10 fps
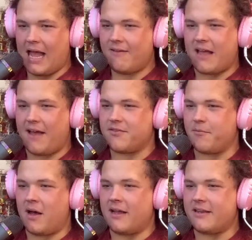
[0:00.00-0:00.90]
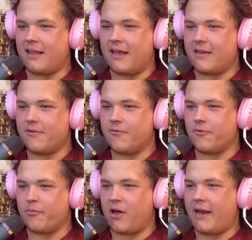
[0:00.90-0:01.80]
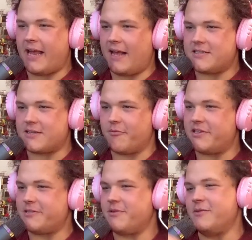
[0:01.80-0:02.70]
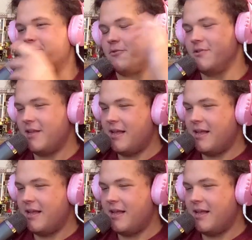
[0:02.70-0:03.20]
I have half the mind to, reply to some of these people.